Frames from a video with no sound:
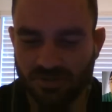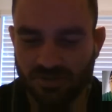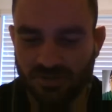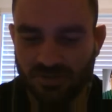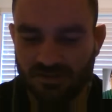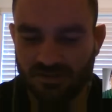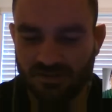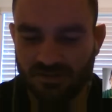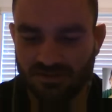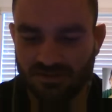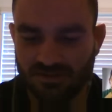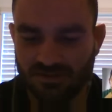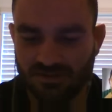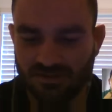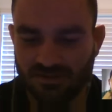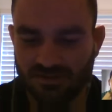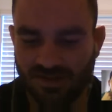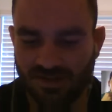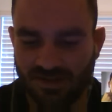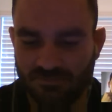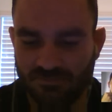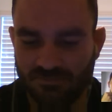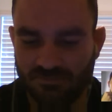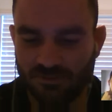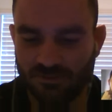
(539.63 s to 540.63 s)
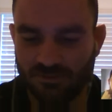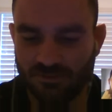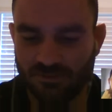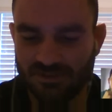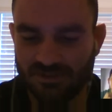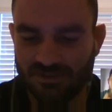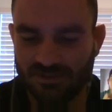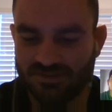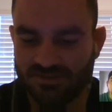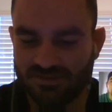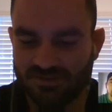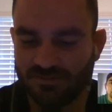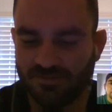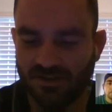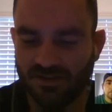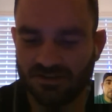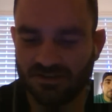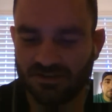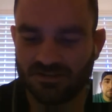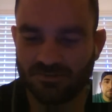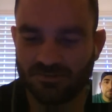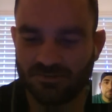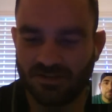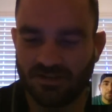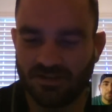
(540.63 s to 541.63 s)
honest, I'm not really too
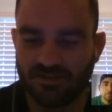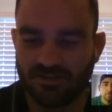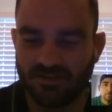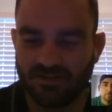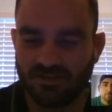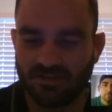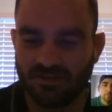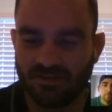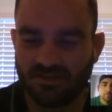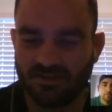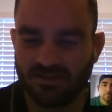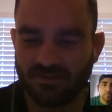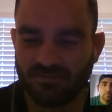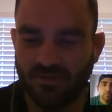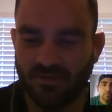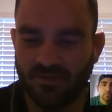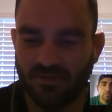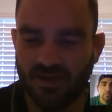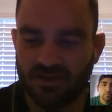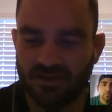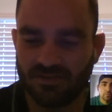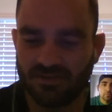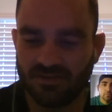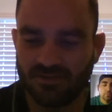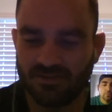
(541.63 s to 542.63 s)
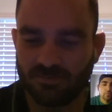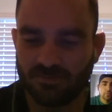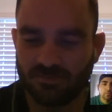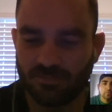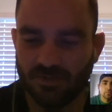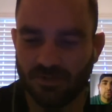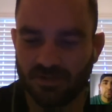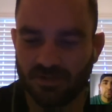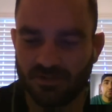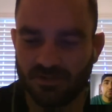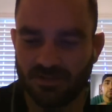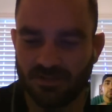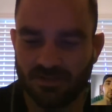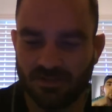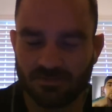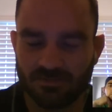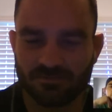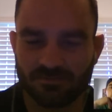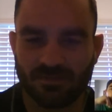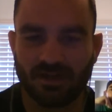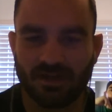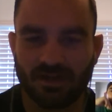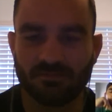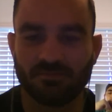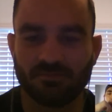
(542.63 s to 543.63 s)
fond of either of these fighters, but
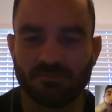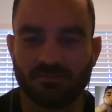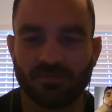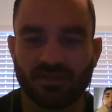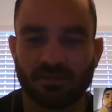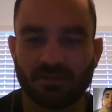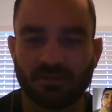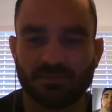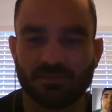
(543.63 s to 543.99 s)
I'm a